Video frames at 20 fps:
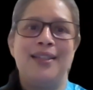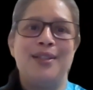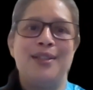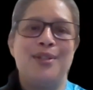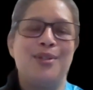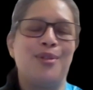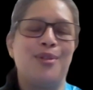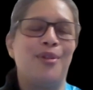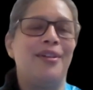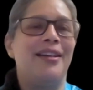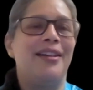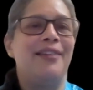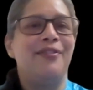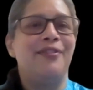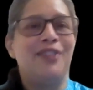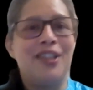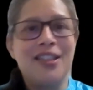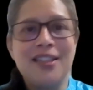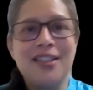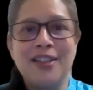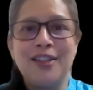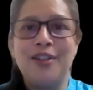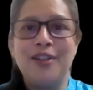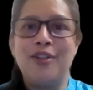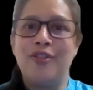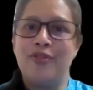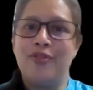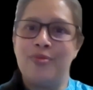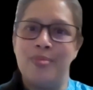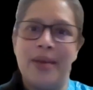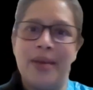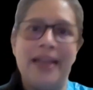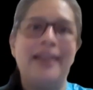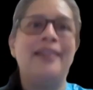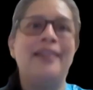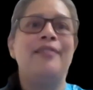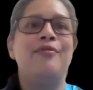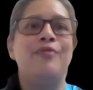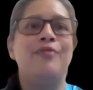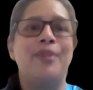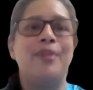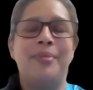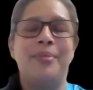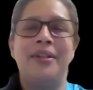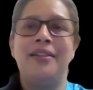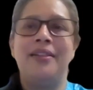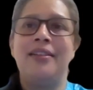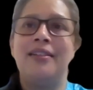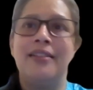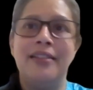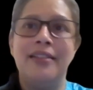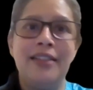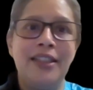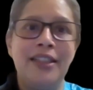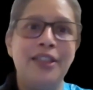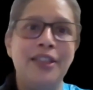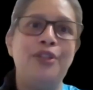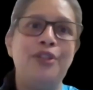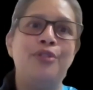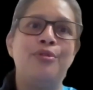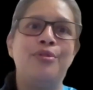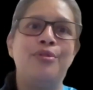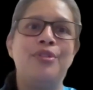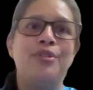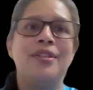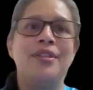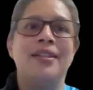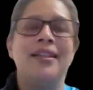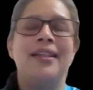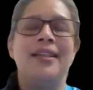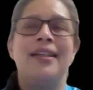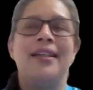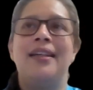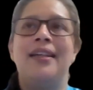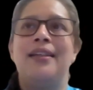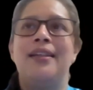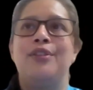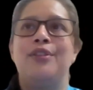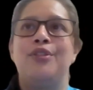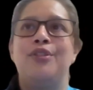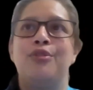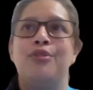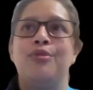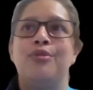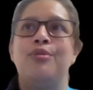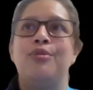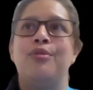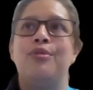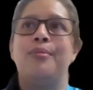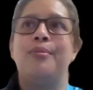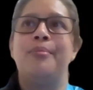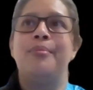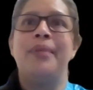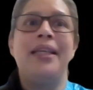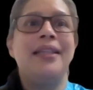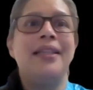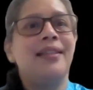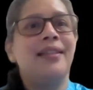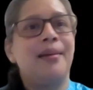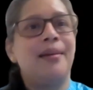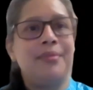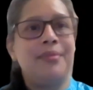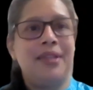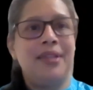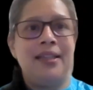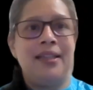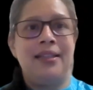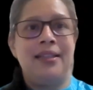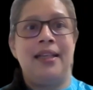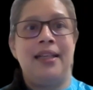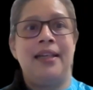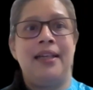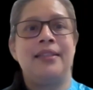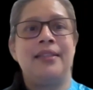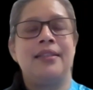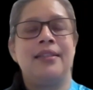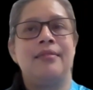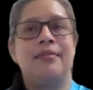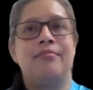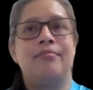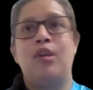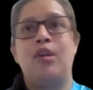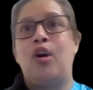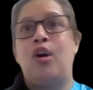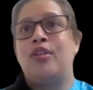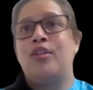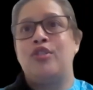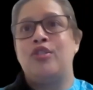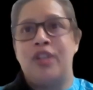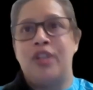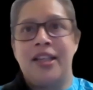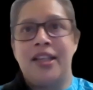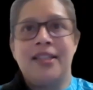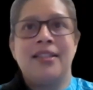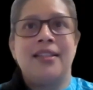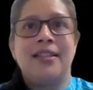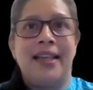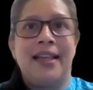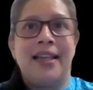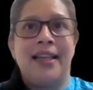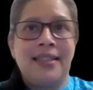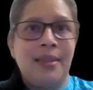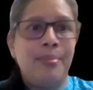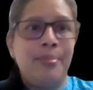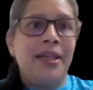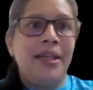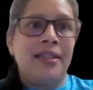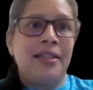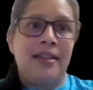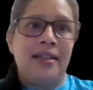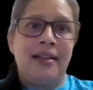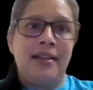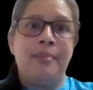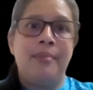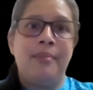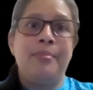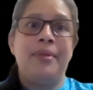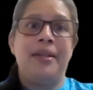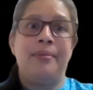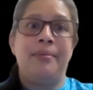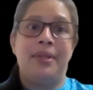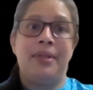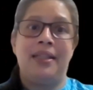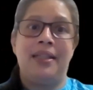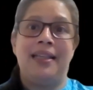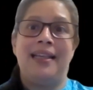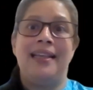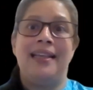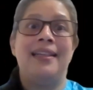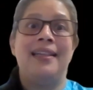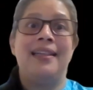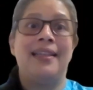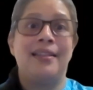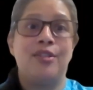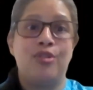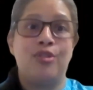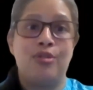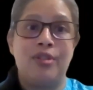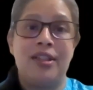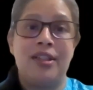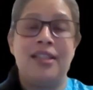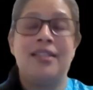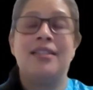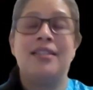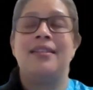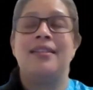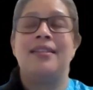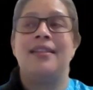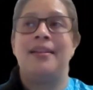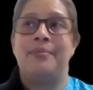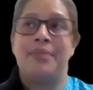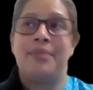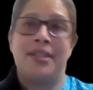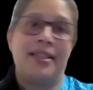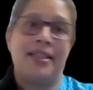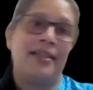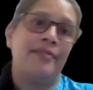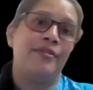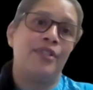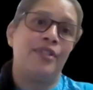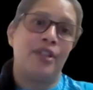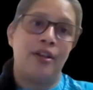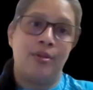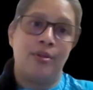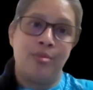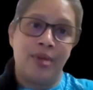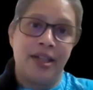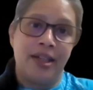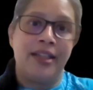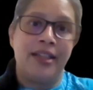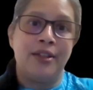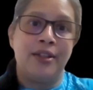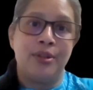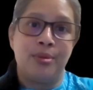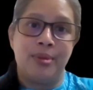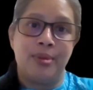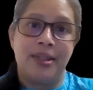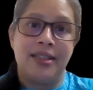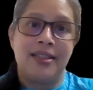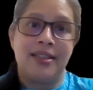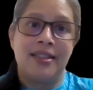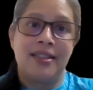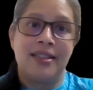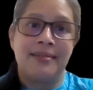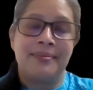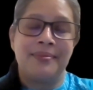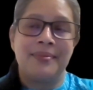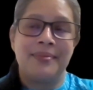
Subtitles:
So diversity of men and women continues to be something that not just SAP as a company, but the industries themselves are working towards.